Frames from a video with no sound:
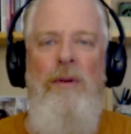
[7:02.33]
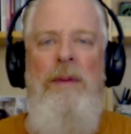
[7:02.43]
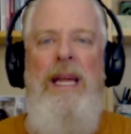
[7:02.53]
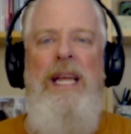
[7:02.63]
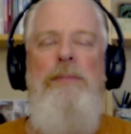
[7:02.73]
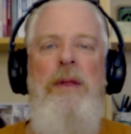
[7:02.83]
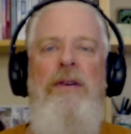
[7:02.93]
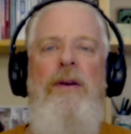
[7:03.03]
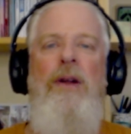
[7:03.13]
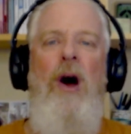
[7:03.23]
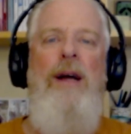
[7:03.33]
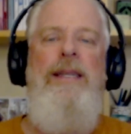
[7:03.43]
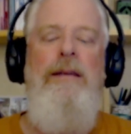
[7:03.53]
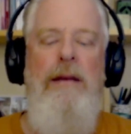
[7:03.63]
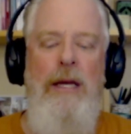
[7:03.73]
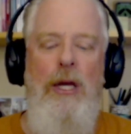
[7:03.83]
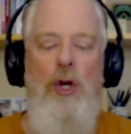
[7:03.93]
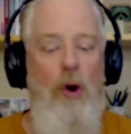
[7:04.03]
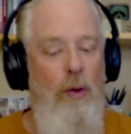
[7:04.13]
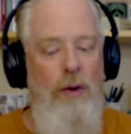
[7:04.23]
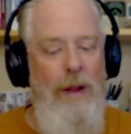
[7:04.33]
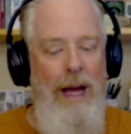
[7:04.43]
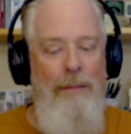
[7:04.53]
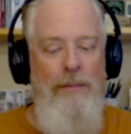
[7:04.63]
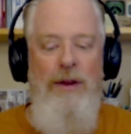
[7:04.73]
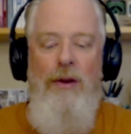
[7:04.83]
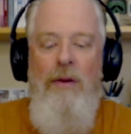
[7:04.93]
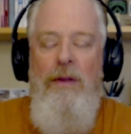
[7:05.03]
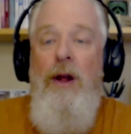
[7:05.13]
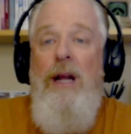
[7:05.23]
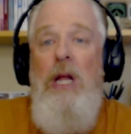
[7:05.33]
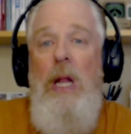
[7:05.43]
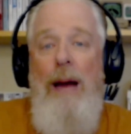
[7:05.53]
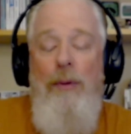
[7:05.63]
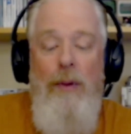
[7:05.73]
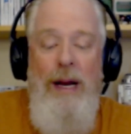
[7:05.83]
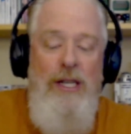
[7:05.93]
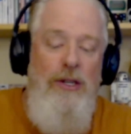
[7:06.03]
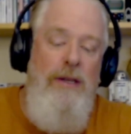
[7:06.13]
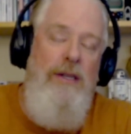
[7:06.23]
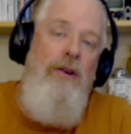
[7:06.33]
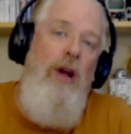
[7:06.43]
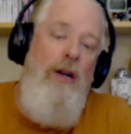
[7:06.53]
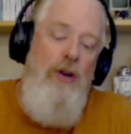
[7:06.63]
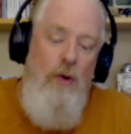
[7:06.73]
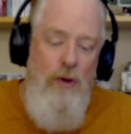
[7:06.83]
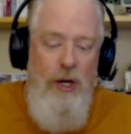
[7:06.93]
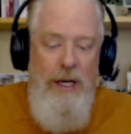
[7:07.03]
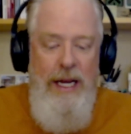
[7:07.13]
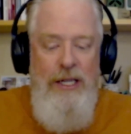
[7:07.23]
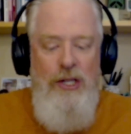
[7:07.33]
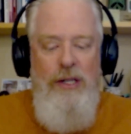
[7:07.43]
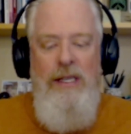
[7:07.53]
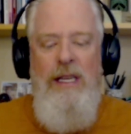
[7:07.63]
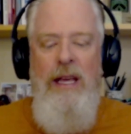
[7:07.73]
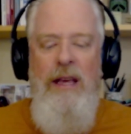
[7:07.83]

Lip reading: meetings, but they're not they're not collaborations, they're not co-creations,